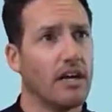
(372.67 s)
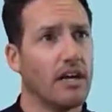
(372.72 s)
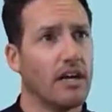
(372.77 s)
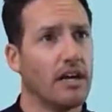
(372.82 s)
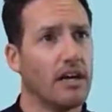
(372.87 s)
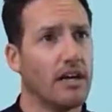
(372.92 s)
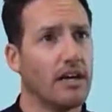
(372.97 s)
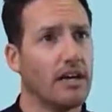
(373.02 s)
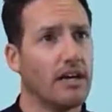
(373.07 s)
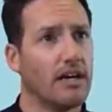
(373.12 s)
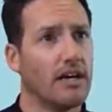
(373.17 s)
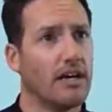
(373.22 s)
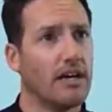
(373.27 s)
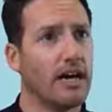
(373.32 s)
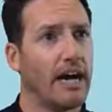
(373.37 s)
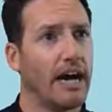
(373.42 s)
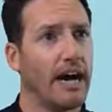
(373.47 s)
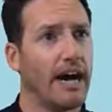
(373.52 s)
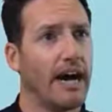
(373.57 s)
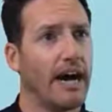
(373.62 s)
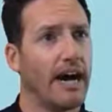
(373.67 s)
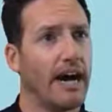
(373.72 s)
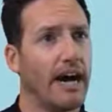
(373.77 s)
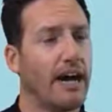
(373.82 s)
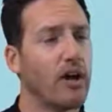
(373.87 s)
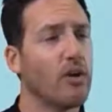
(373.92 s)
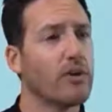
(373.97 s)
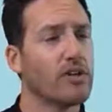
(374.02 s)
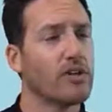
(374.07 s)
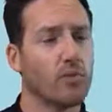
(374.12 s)

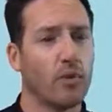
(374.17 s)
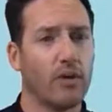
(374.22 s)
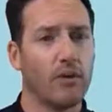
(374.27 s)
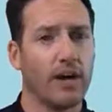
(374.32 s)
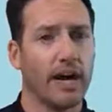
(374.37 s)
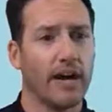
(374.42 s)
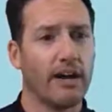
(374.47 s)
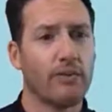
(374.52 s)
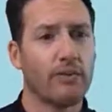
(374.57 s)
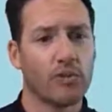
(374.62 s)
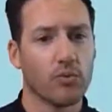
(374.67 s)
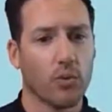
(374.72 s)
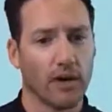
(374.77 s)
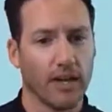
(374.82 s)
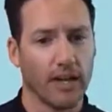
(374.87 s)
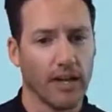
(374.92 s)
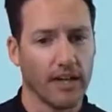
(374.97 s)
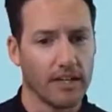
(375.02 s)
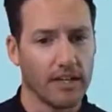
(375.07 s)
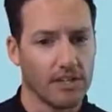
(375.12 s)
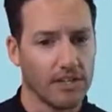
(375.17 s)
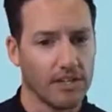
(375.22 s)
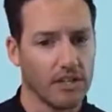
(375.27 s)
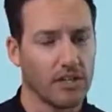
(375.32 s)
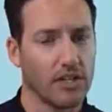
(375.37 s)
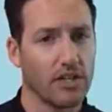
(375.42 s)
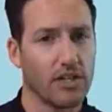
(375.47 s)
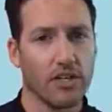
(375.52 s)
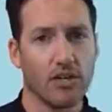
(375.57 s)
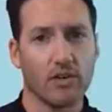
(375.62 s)
I always work in
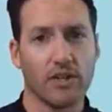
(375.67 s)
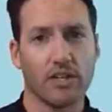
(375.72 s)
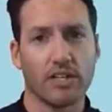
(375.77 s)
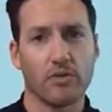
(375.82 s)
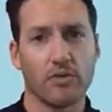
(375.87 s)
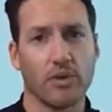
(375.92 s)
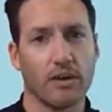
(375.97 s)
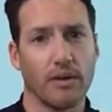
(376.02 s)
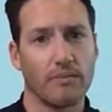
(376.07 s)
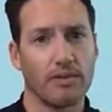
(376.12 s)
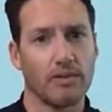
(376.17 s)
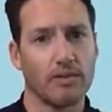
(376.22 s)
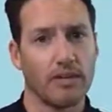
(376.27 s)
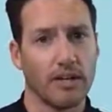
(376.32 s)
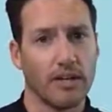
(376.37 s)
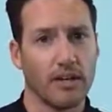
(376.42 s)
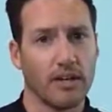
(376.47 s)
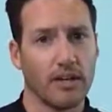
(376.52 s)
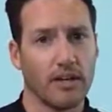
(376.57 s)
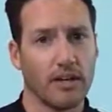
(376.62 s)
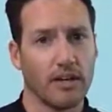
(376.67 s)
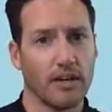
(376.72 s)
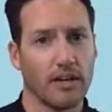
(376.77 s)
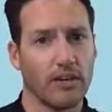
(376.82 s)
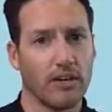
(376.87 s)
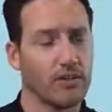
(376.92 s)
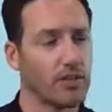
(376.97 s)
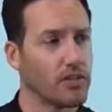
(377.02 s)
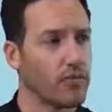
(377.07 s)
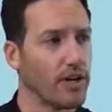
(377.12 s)
consistent units when I'm doing
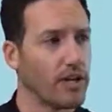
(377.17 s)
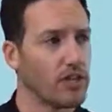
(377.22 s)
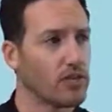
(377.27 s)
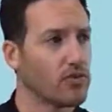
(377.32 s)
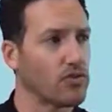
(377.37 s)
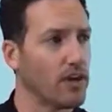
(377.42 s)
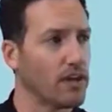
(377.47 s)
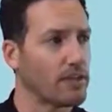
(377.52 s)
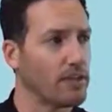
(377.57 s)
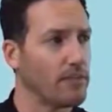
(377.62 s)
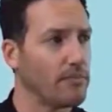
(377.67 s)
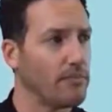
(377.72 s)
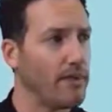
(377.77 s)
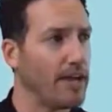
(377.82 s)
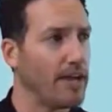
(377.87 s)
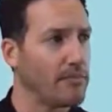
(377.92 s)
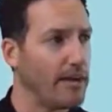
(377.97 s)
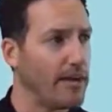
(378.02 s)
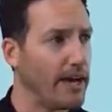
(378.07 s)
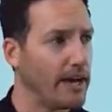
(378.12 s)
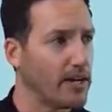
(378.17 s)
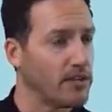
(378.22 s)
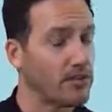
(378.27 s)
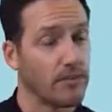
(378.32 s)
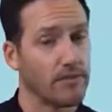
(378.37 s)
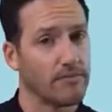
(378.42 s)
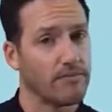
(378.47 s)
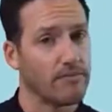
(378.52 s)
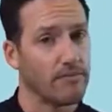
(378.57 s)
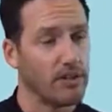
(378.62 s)
collision reconstruction mathematics,
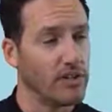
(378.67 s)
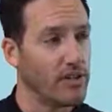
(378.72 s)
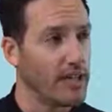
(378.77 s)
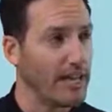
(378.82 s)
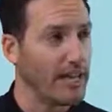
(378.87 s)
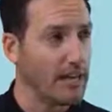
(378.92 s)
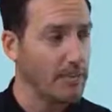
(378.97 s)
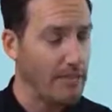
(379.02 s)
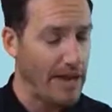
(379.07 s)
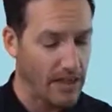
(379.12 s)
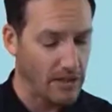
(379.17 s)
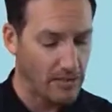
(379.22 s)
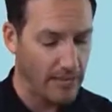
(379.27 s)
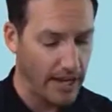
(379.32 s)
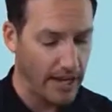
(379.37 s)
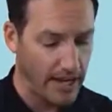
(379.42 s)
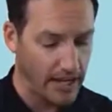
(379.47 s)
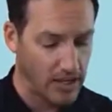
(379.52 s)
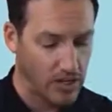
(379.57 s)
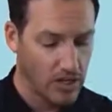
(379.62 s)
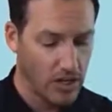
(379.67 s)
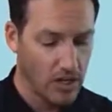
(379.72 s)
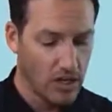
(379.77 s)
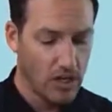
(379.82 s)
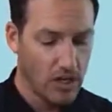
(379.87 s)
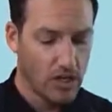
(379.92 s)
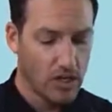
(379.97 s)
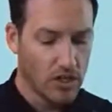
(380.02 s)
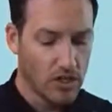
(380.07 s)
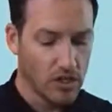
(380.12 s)
or really any mathematics.
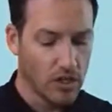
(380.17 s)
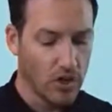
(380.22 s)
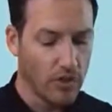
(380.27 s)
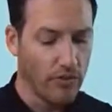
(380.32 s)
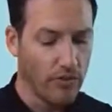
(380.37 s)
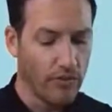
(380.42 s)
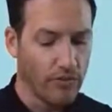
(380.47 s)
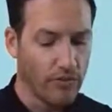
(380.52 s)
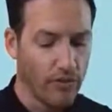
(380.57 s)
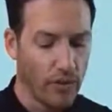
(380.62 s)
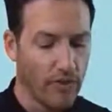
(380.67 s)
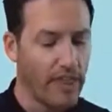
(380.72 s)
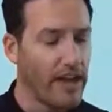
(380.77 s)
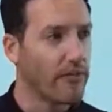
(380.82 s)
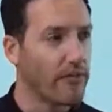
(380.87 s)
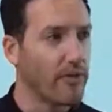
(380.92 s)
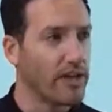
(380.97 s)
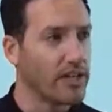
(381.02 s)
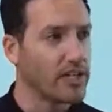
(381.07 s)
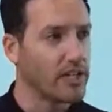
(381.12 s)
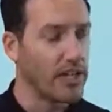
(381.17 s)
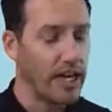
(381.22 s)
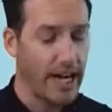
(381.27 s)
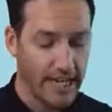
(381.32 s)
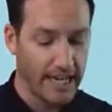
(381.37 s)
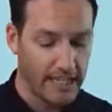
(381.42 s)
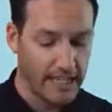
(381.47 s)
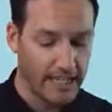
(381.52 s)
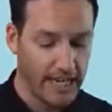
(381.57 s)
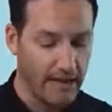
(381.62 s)
So for that reason,
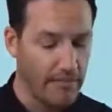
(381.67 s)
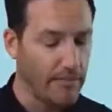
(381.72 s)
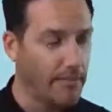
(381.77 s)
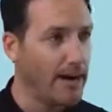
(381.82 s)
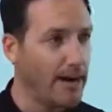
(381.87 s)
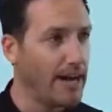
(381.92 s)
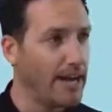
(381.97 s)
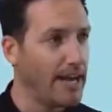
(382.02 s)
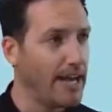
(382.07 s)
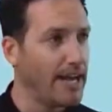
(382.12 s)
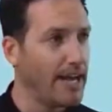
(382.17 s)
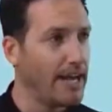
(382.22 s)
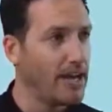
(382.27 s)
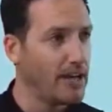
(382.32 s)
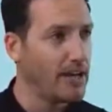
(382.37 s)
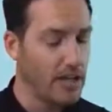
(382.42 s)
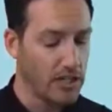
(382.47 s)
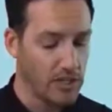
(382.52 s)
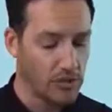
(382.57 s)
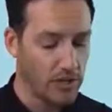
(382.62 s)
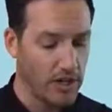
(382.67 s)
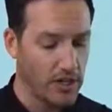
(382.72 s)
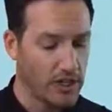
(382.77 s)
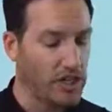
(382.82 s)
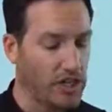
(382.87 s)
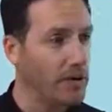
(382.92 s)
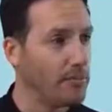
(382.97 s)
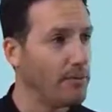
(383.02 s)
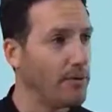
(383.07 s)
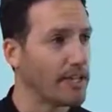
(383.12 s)
I set my
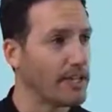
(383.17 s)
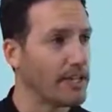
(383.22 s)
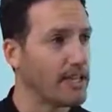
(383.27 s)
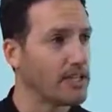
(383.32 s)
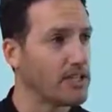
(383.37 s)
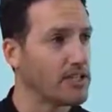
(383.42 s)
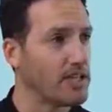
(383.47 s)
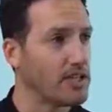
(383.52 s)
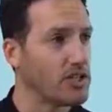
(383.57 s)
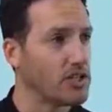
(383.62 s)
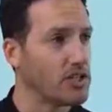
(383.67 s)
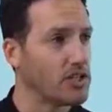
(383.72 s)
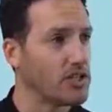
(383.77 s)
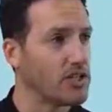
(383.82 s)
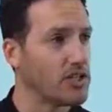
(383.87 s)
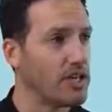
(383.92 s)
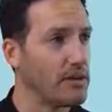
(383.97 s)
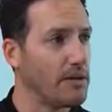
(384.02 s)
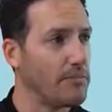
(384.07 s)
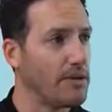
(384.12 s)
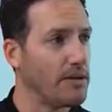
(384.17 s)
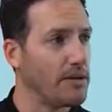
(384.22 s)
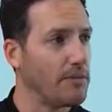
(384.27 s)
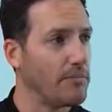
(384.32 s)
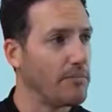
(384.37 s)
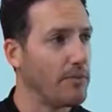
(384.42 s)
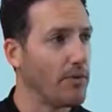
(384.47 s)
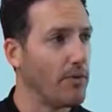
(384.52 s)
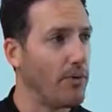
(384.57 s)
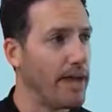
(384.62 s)
spreadsheet up like this. I just type
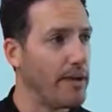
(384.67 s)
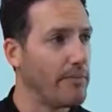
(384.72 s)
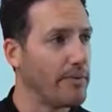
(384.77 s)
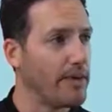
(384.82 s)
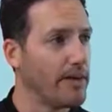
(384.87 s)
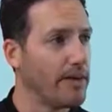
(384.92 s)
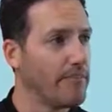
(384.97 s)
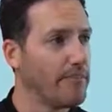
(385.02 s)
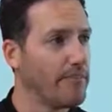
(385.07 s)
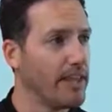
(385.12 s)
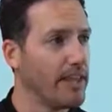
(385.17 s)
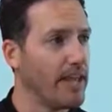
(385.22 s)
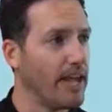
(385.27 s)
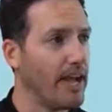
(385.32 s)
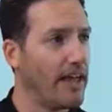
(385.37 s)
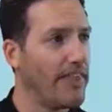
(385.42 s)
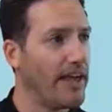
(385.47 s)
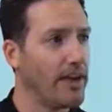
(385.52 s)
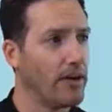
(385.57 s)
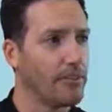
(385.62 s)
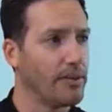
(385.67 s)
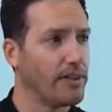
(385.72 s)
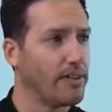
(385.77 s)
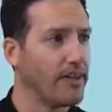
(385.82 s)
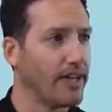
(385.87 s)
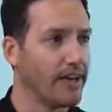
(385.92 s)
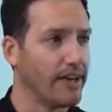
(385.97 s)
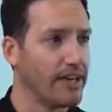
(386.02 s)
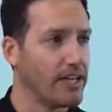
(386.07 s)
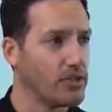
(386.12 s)
in parameter, and that'll be
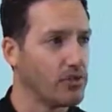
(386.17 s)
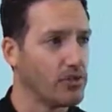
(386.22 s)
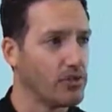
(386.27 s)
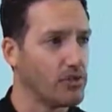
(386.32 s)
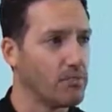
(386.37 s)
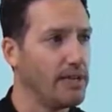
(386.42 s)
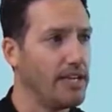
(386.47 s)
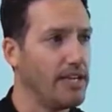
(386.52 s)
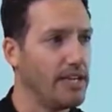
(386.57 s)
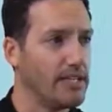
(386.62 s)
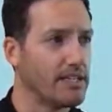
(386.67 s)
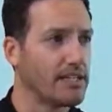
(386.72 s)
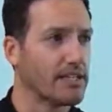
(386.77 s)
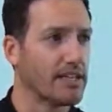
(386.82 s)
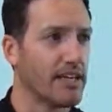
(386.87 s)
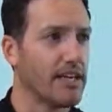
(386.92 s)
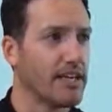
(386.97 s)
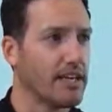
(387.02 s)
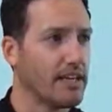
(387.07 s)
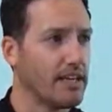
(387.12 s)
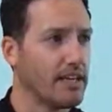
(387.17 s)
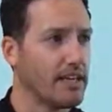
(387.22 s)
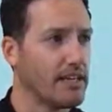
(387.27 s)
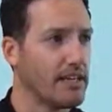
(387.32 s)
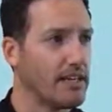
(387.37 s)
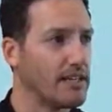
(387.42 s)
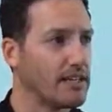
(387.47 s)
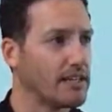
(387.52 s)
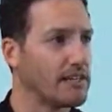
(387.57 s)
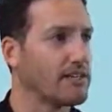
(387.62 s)
like initial speed, skidding,
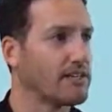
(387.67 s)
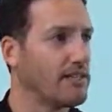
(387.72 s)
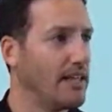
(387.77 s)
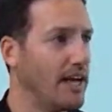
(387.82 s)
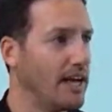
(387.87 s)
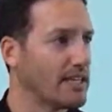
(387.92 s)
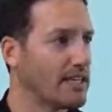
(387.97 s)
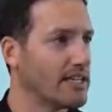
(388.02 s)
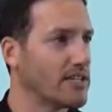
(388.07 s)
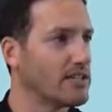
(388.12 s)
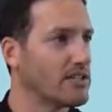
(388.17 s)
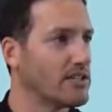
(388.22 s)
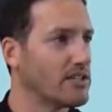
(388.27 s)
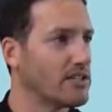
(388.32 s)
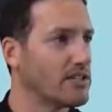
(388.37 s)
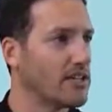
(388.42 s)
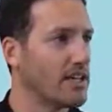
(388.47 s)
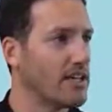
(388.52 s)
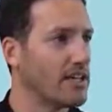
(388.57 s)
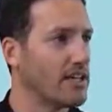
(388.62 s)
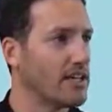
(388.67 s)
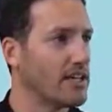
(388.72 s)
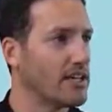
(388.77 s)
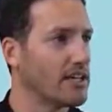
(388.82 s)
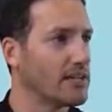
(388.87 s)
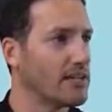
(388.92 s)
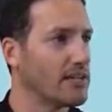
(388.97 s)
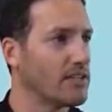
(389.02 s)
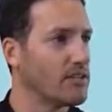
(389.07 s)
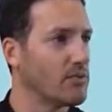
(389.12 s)
sliding distance, skidding
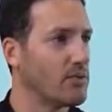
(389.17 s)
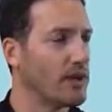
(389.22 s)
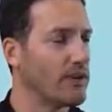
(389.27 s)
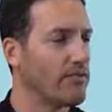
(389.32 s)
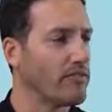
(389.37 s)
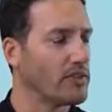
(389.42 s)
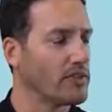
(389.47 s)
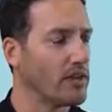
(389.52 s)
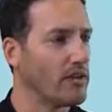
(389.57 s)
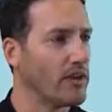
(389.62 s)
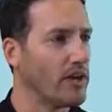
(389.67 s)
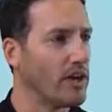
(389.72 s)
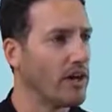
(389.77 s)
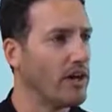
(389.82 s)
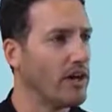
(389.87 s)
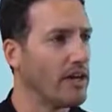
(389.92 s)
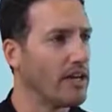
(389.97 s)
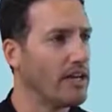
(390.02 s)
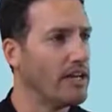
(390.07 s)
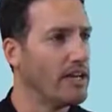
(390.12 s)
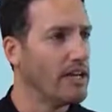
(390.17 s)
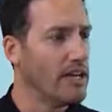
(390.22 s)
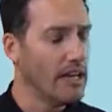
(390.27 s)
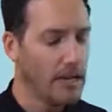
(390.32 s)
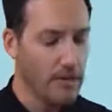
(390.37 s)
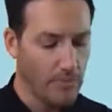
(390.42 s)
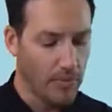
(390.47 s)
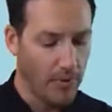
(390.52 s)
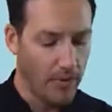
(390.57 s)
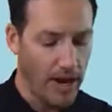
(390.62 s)
distance, whatever's going on.
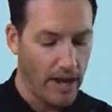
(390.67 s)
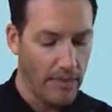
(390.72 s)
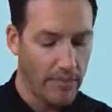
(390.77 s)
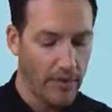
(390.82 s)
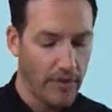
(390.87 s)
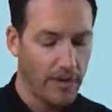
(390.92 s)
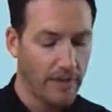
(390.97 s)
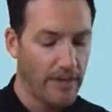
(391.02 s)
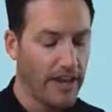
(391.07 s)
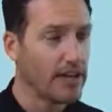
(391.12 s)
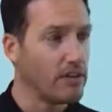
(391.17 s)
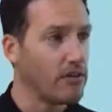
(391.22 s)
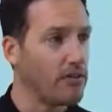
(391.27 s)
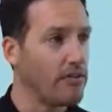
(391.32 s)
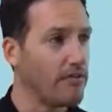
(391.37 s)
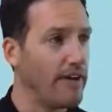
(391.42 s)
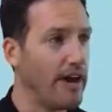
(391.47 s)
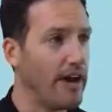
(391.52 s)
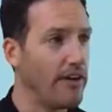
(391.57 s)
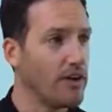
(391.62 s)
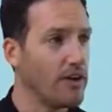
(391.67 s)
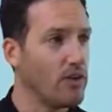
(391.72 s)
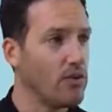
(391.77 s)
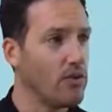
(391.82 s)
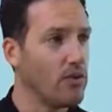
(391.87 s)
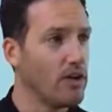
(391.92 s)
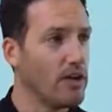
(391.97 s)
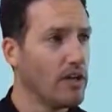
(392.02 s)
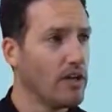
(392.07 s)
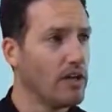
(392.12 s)
Parameter, and then I do
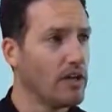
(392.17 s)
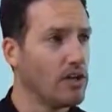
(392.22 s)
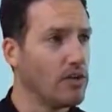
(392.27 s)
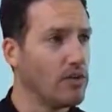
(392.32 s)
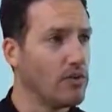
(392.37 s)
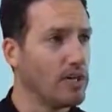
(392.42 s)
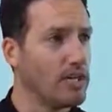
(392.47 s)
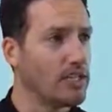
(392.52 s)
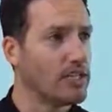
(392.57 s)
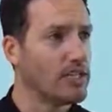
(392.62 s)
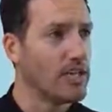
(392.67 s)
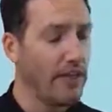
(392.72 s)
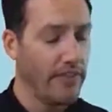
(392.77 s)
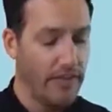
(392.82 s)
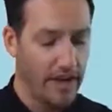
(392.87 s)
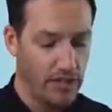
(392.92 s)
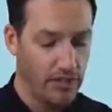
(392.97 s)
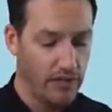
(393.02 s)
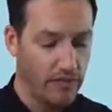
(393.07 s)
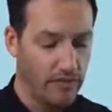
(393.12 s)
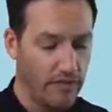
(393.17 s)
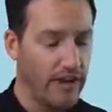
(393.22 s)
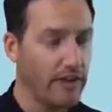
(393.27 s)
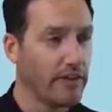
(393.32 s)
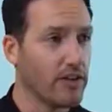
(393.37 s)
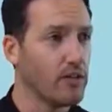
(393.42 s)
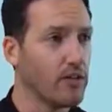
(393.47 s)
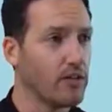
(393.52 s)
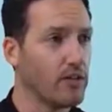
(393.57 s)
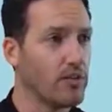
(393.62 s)
value, units, and then I do
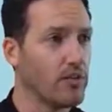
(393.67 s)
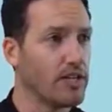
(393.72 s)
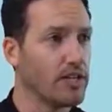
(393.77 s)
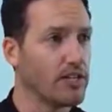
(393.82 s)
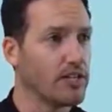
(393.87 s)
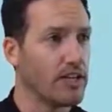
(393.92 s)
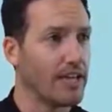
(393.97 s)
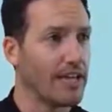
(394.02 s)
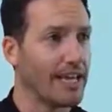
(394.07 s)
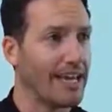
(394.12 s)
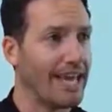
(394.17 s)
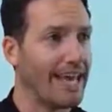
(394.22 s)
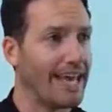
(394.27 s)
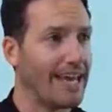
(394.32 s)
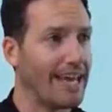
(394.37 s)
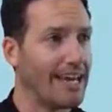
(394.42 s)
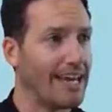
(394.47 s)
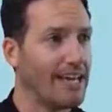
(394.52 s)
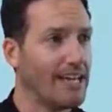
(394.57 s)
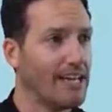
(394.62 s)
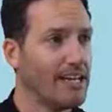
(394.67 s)
value units again.